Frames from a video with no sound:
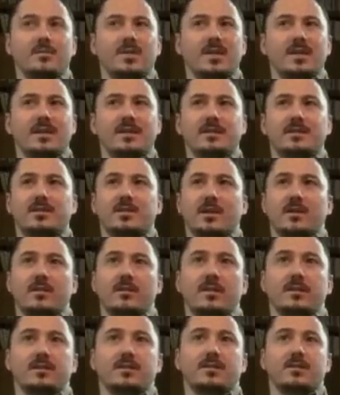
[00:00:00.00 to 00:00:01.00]
EMTs
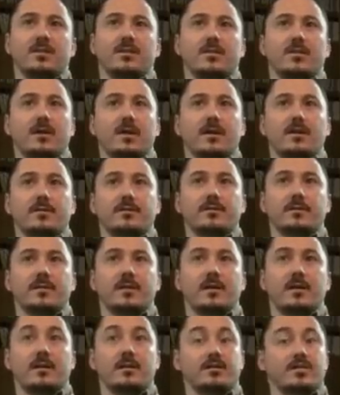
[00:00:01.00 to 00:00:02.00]
generally start around
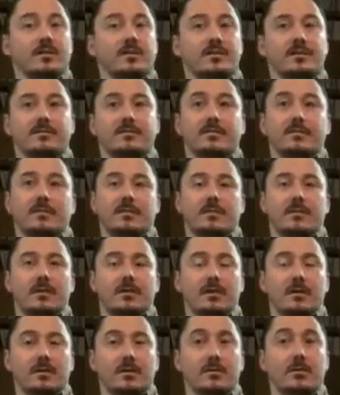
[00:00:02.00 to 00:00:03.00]
just
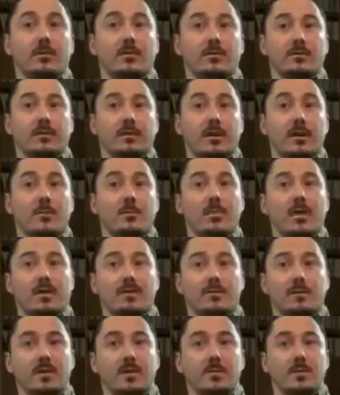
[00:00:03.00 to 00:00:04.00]
a little
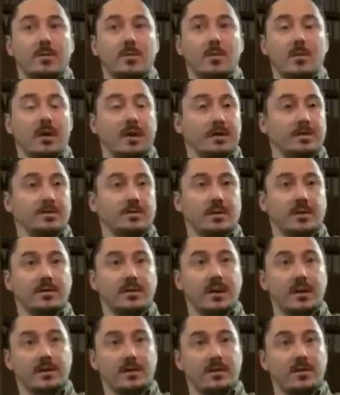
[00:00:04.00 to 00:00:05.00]
above minimum wage,
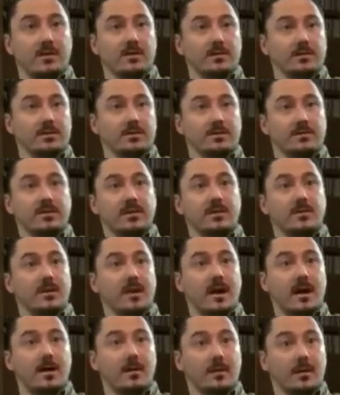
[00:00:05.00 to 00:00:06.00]
around $8 or so
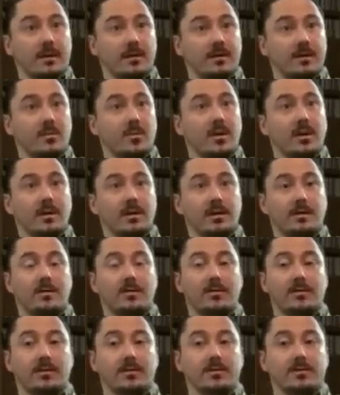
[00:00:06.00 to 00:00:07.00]
an hour, depending
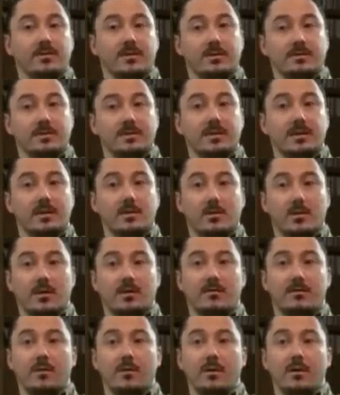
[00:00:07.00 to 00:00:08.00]
on your service that you
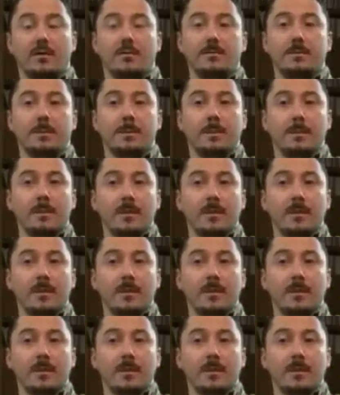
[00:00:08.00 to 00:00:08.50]
work for.